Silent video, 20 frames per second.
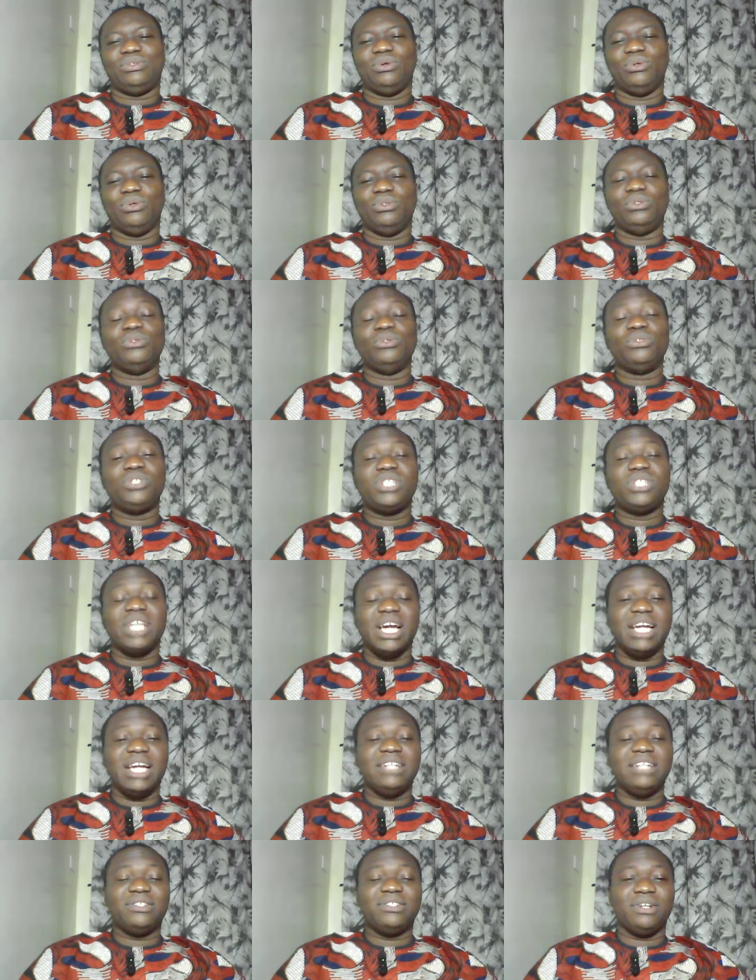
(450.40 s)
to do
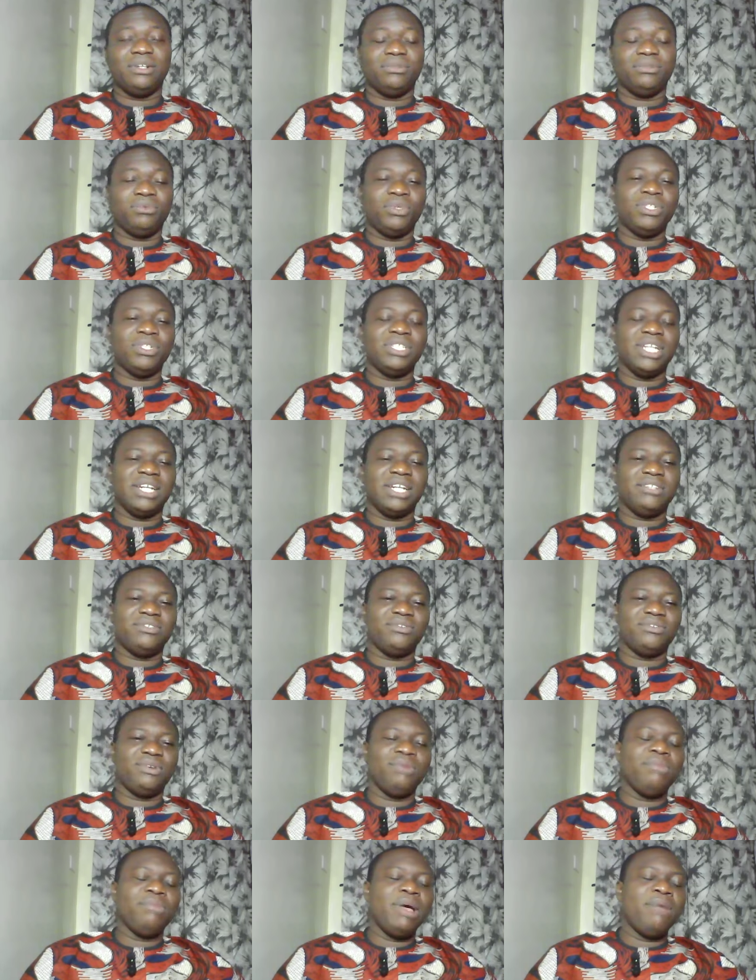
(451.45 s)
signs and wonders.
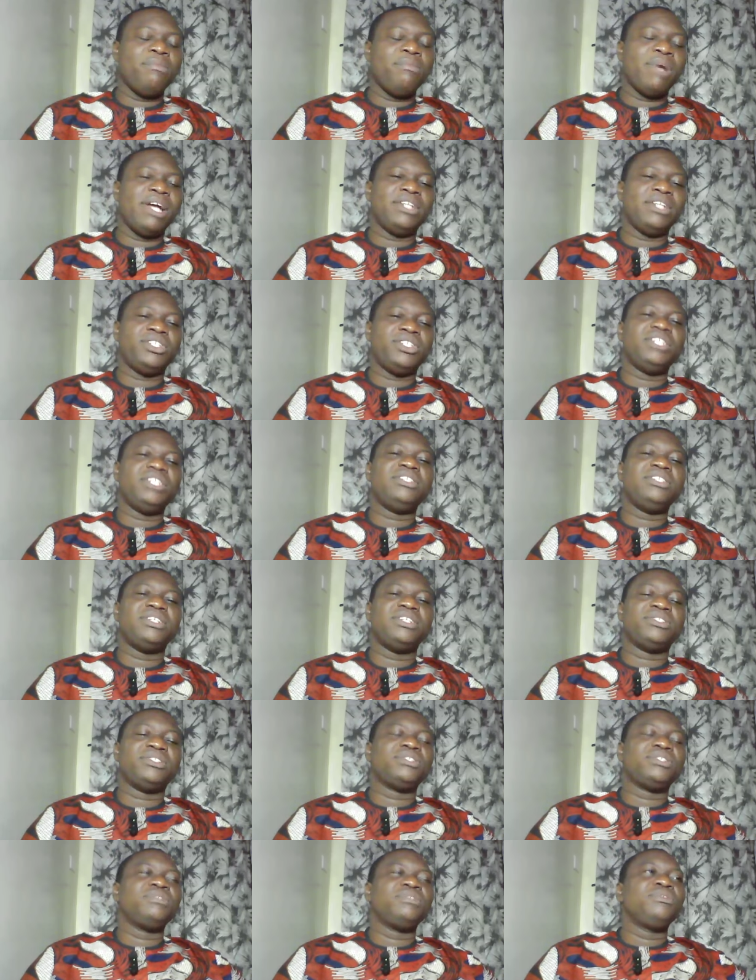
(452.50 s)
Remember,
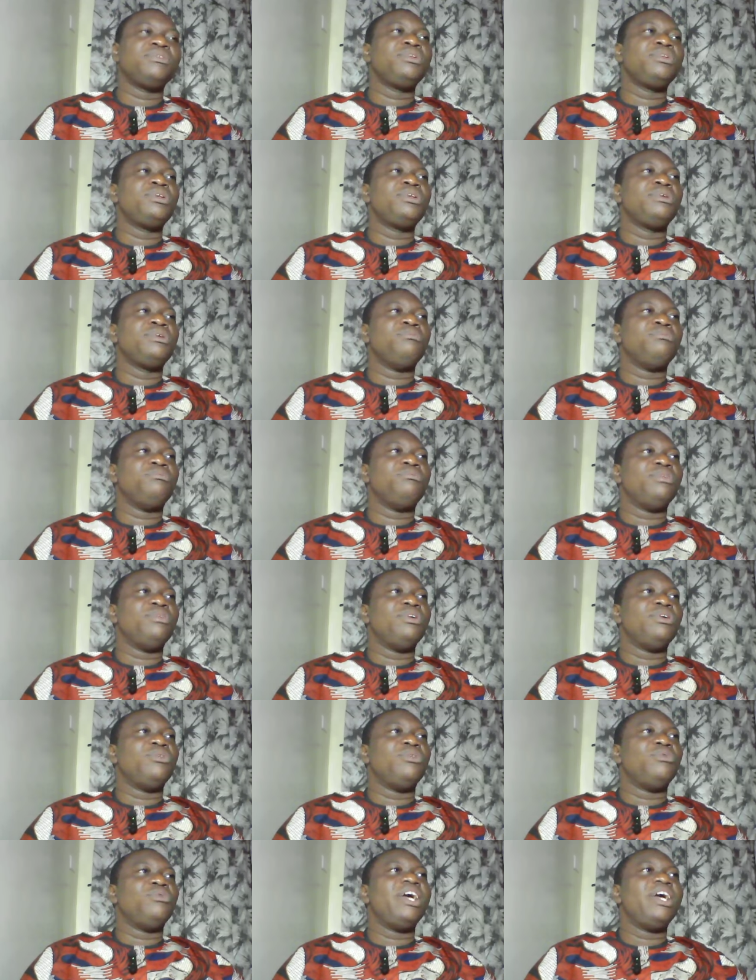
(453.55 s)
Jesus,
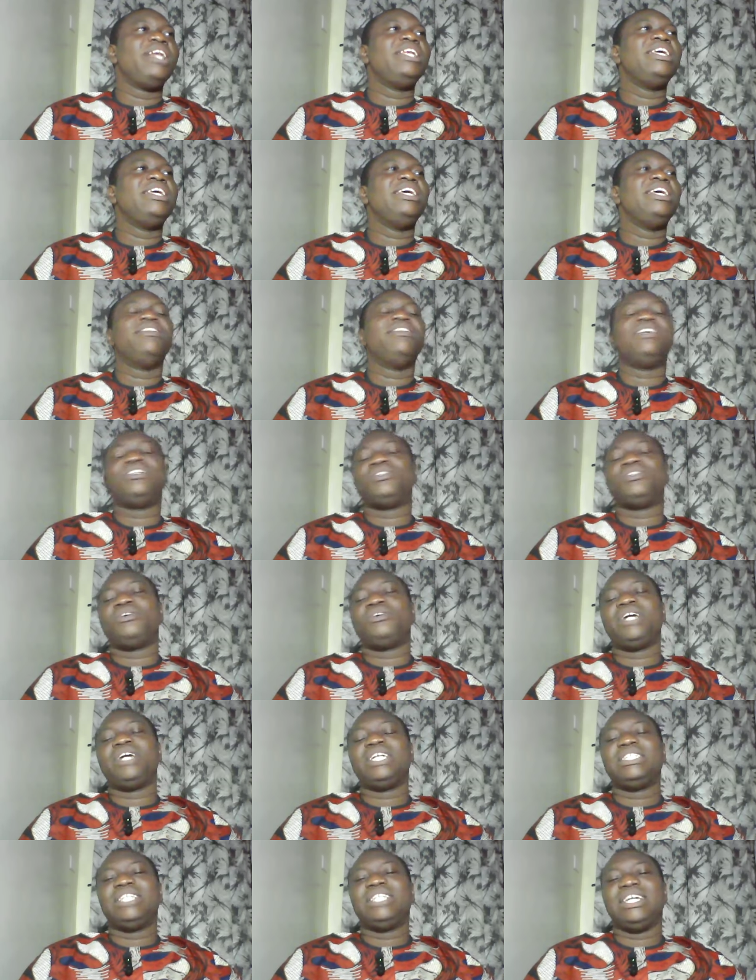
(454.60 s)
when he
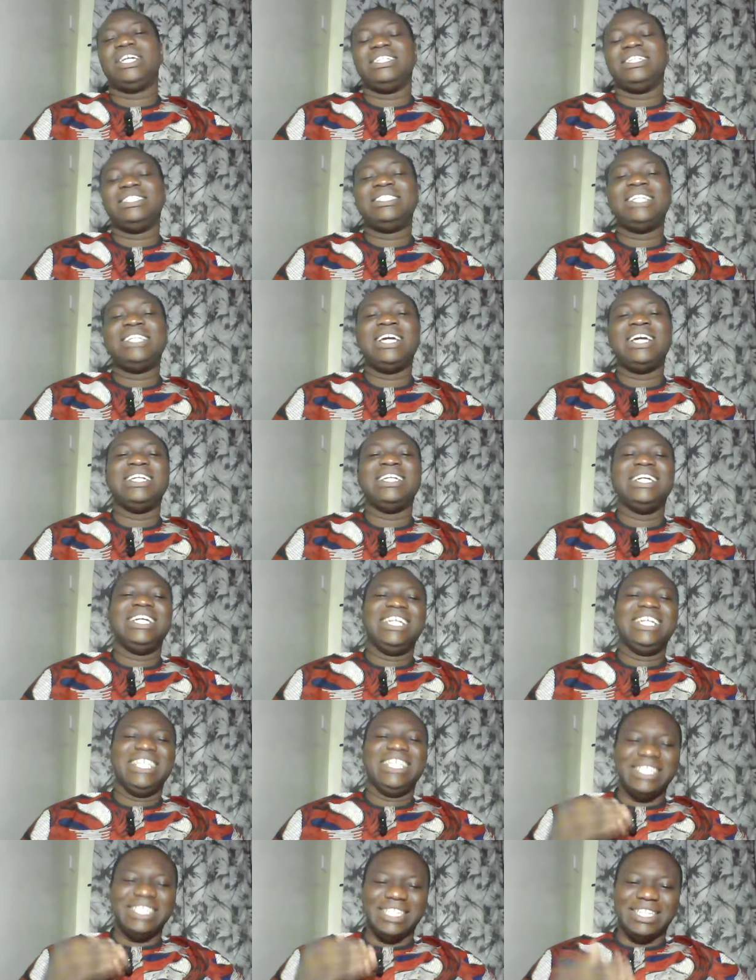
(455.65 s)
resurrected, he said,
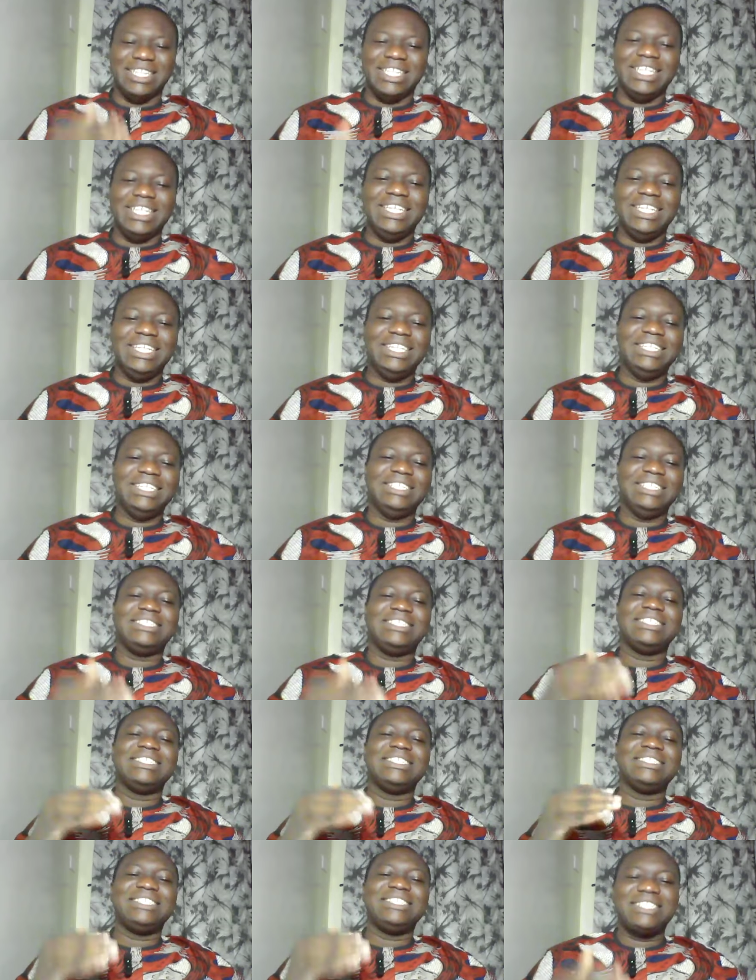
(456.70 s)

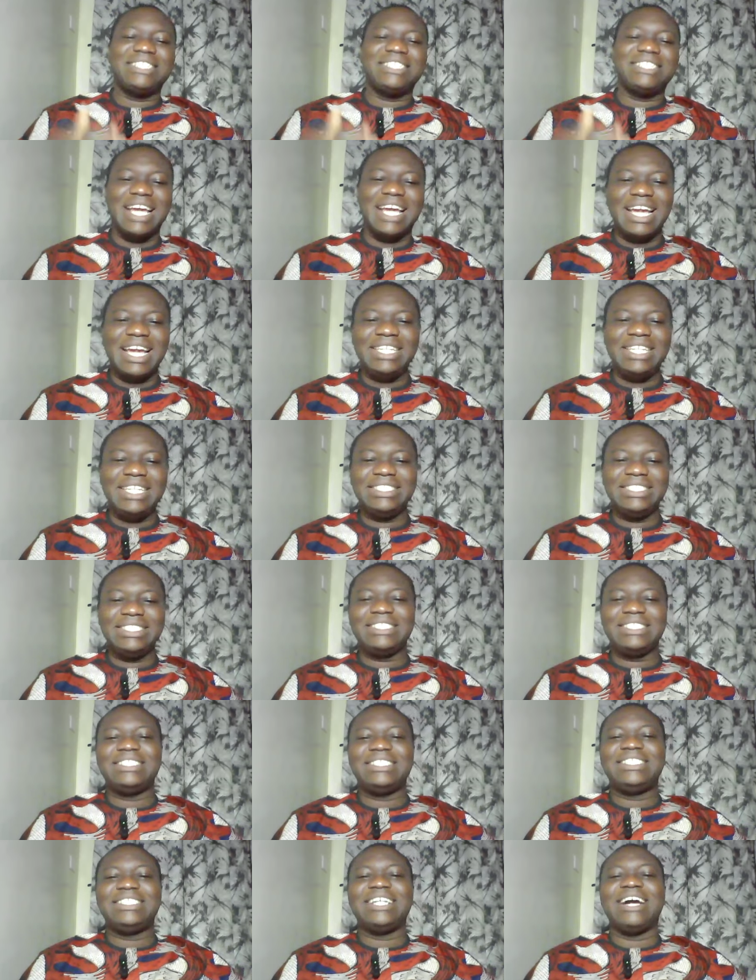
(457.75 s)
These
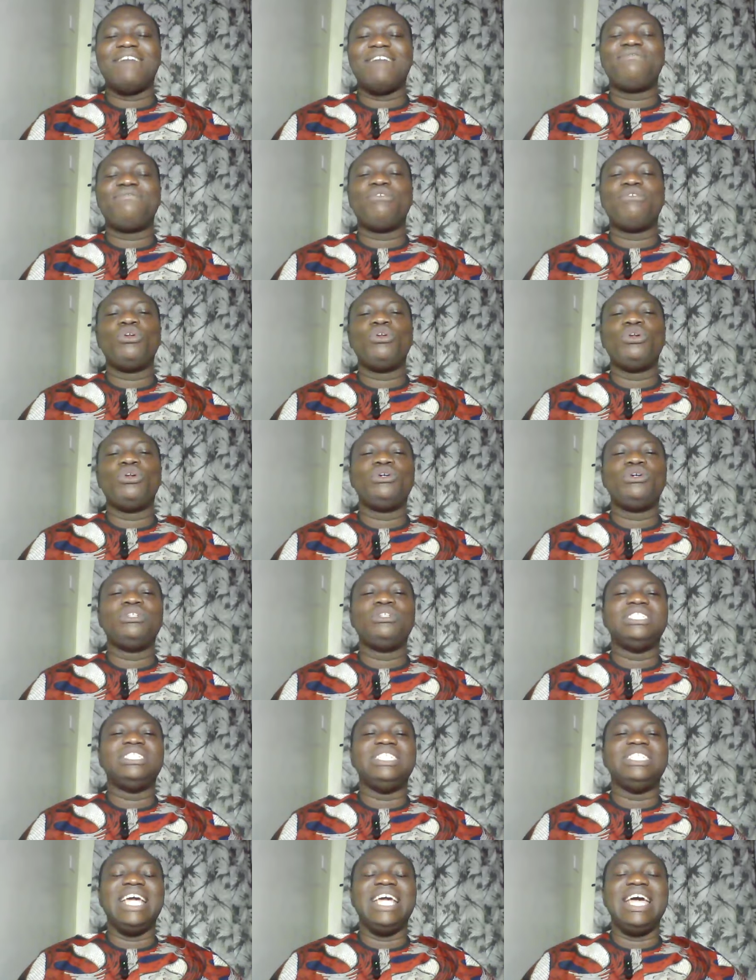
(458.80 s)
signs shall
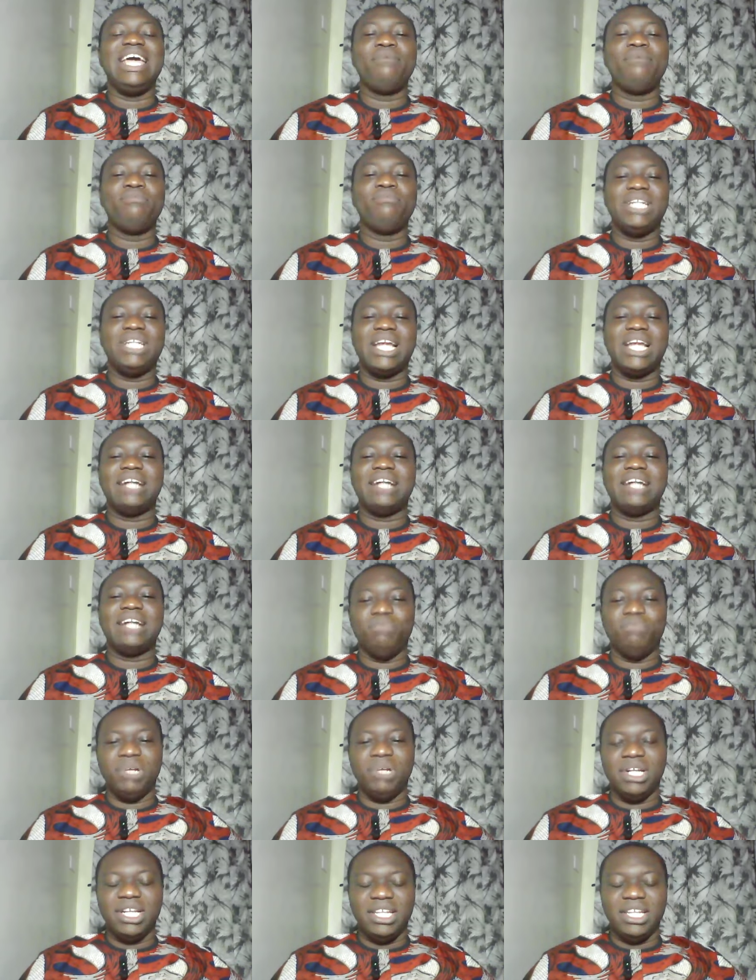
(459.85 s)
follow them that
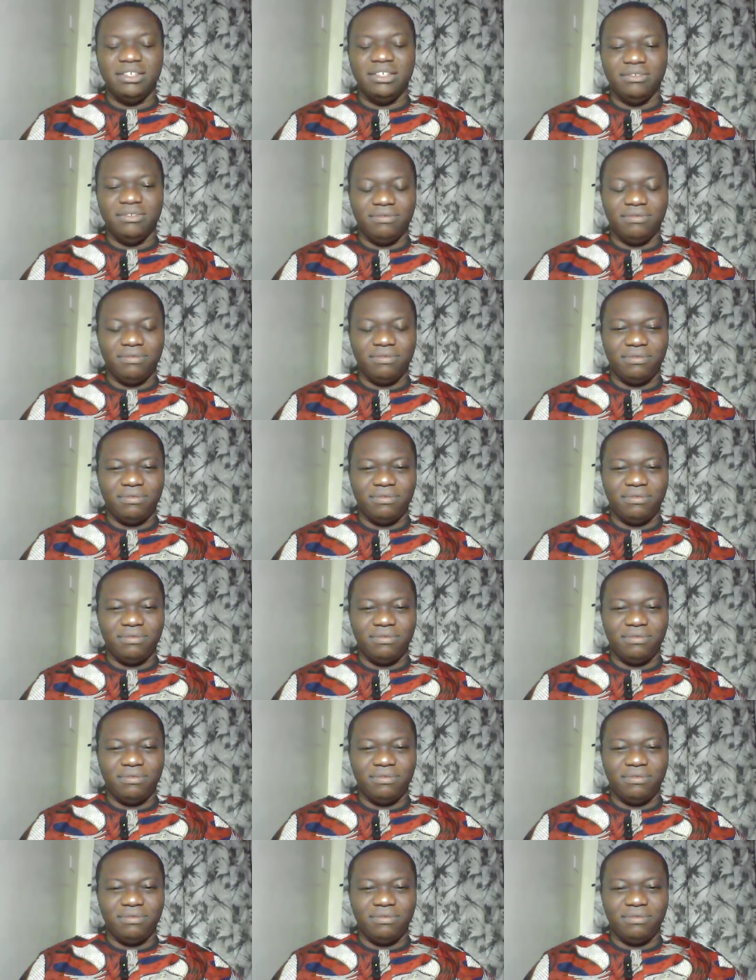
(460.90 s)
believe.